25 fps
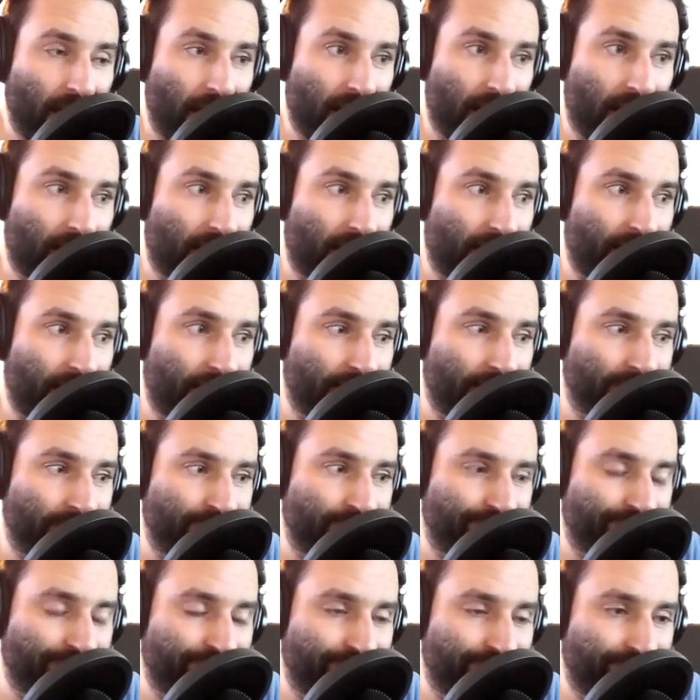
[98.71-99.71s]

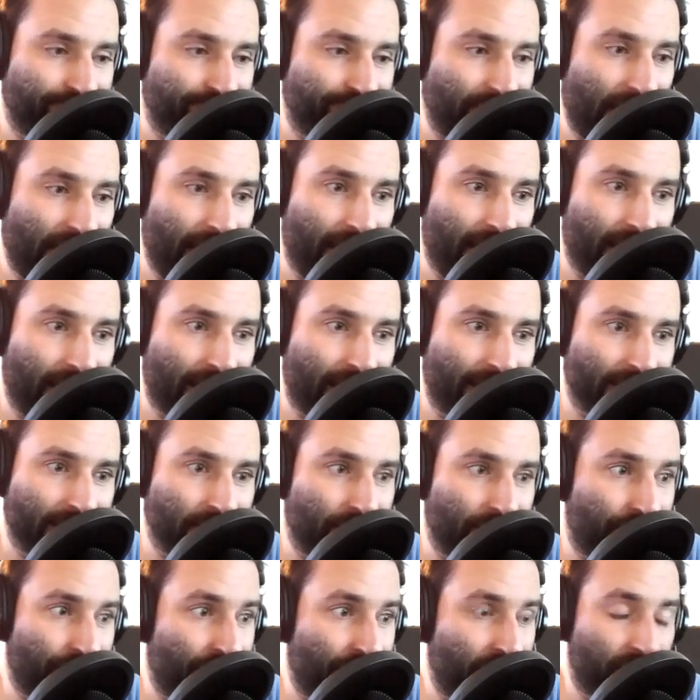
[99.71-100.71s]
And
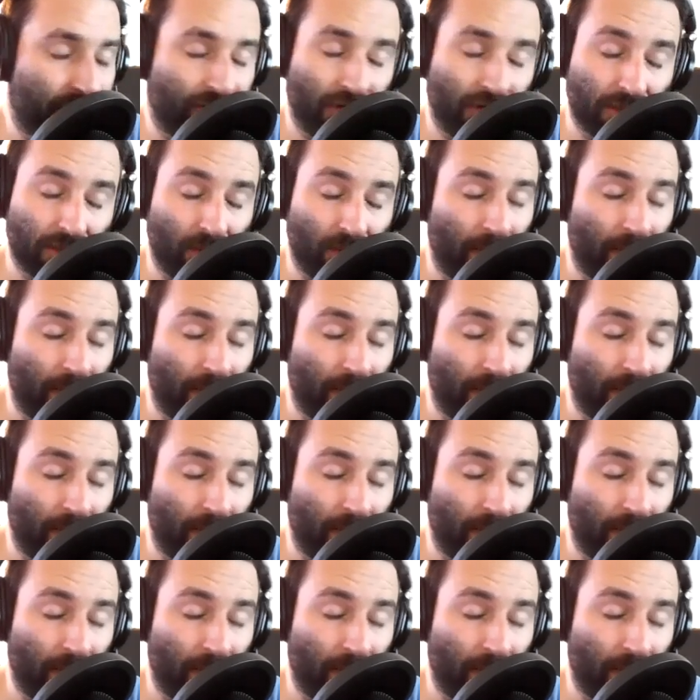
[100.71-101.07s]
she's just